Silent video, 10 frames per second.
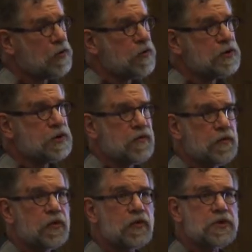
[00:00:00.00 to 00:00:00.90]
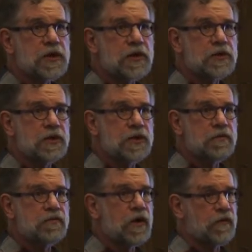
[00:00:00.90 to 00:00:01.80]
courses for Pluralsight in
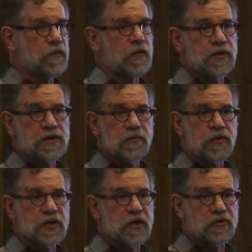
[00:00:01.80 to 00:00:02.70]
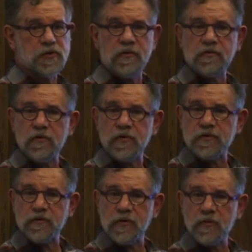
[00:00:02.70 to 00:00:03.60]
a few months. I'm putting together some
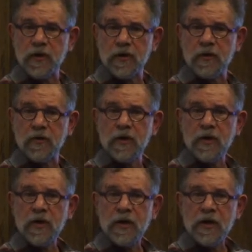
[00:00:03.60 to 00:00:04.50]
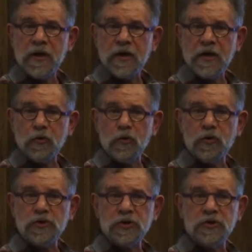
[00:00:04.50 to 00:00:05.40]
courses right now. And in
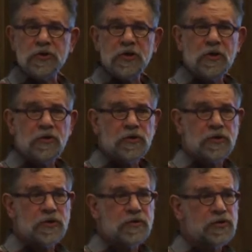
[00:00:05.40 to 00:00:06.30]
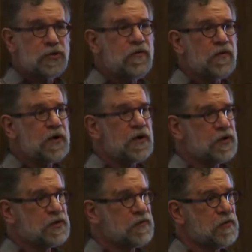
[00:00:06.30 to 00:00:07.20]
order to do
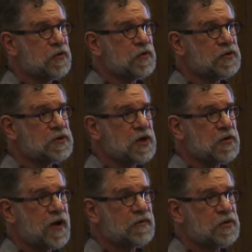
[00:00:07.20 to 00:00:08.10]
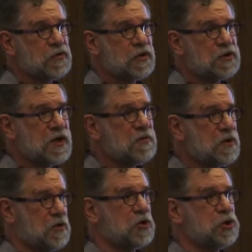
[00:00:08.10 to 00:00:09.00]
videos for Pluralsight, you have to do a
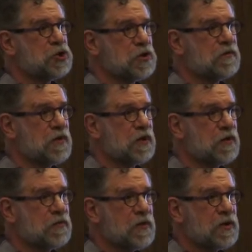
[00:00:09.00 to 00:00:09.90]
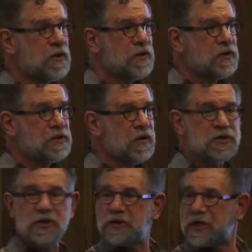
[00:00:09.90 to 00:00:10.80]
10-minute audition video. So I
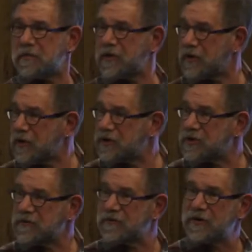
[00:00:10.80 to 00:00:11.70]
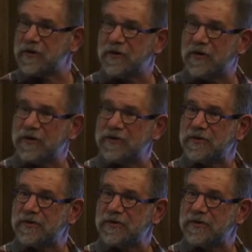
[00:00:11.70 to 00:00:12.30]
did a 10-minute audition video on